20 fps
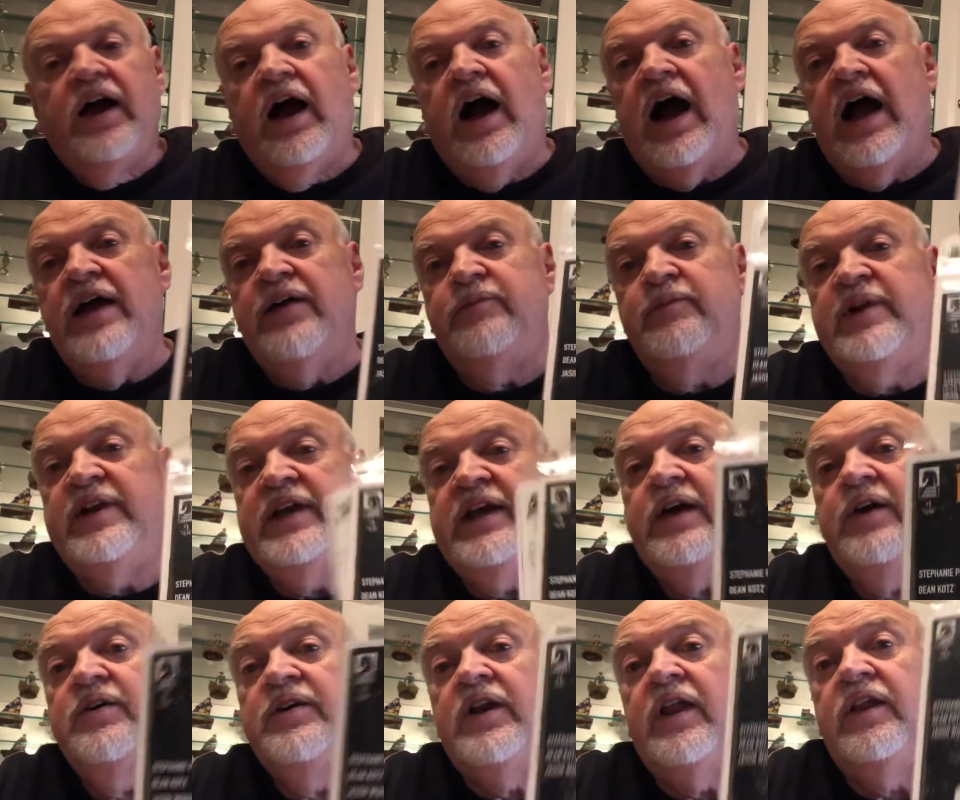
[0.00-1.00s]
I've been
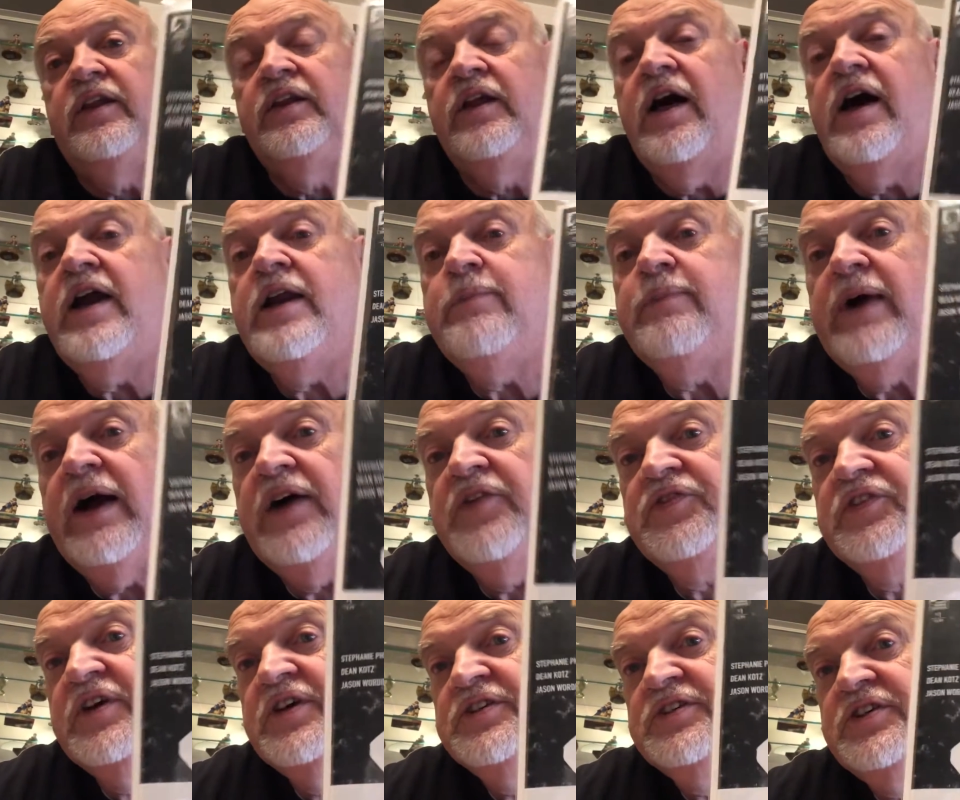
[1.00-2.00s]
hearing a lot about
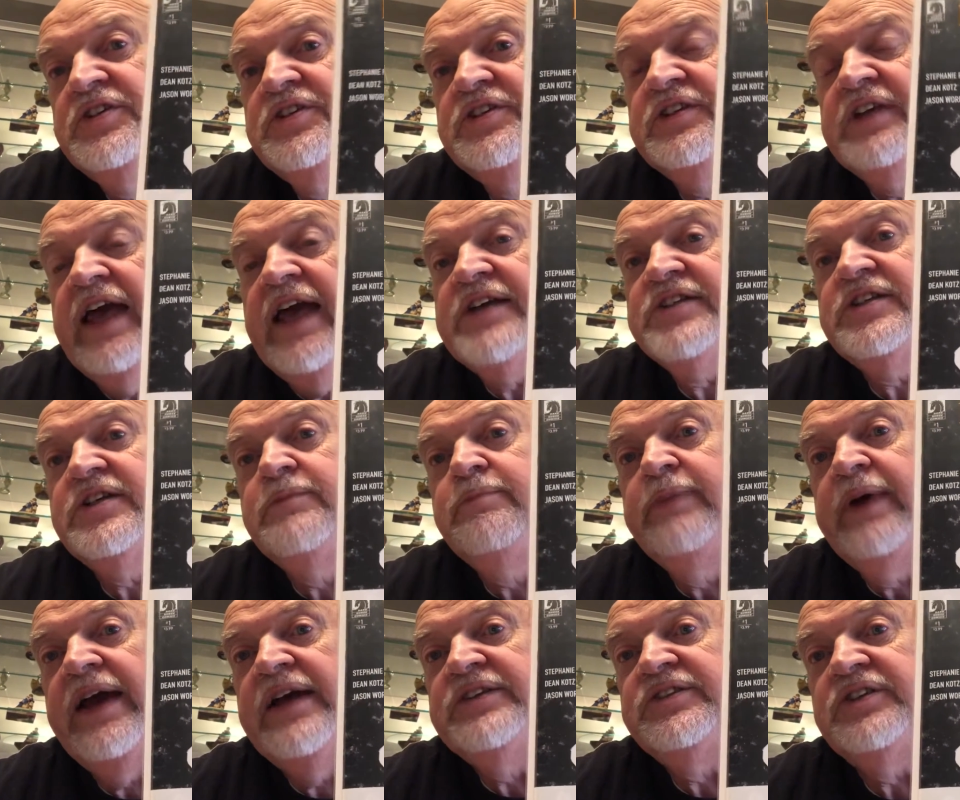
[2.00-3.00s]
this. This is actually
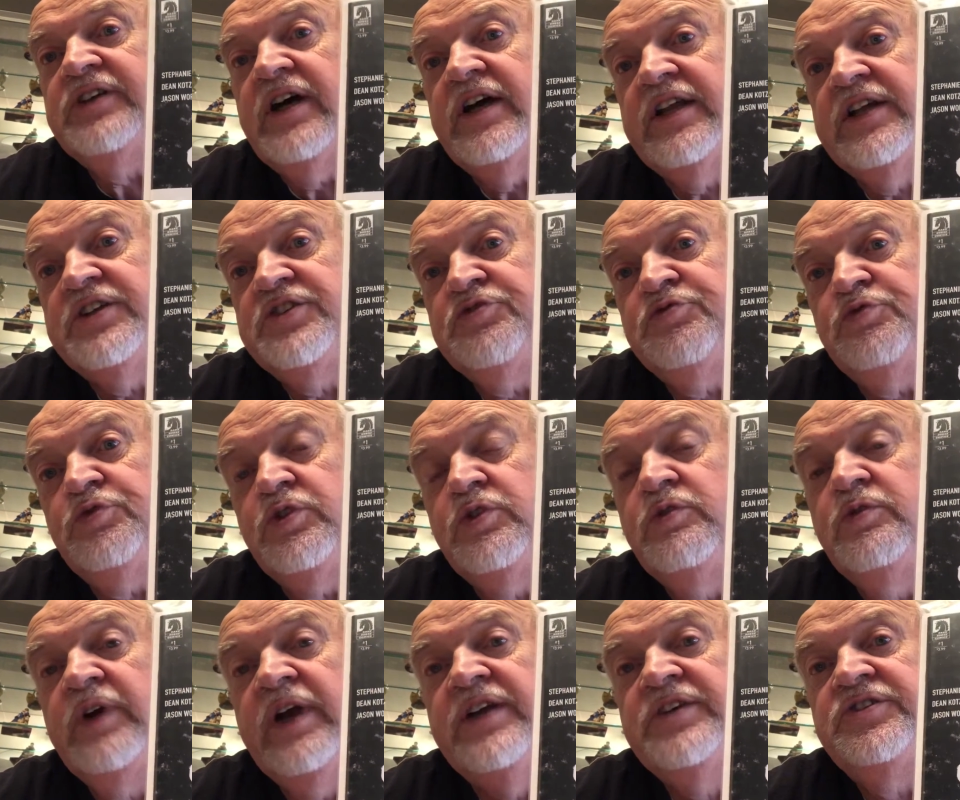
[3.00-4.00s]
based on a
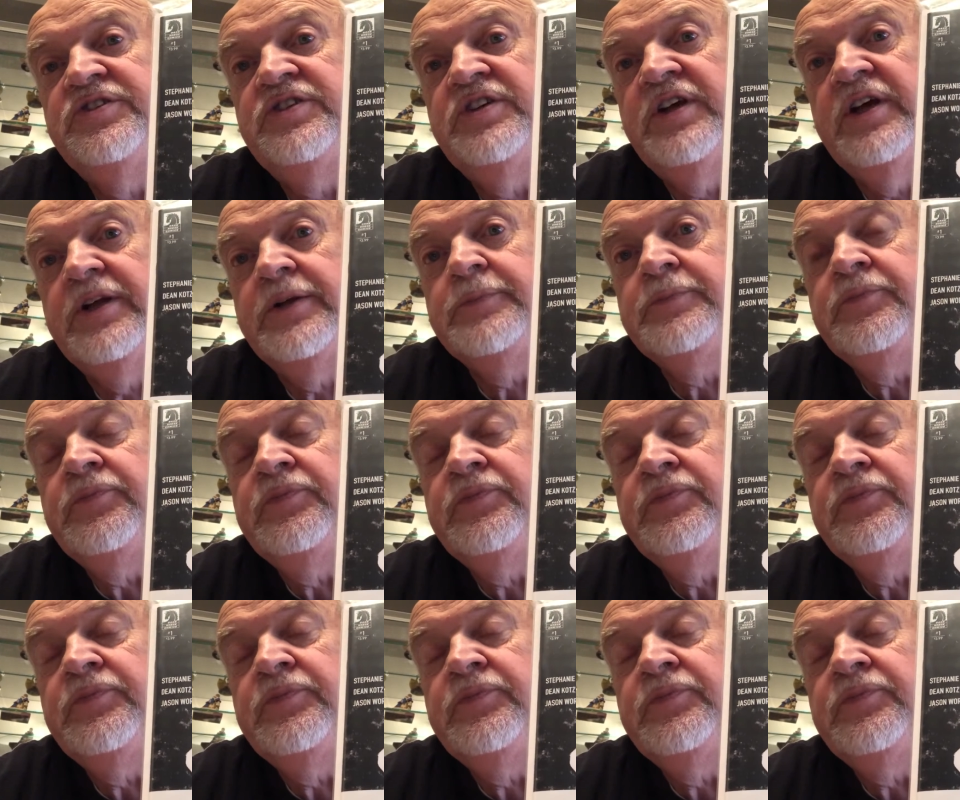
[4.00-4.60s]
true incident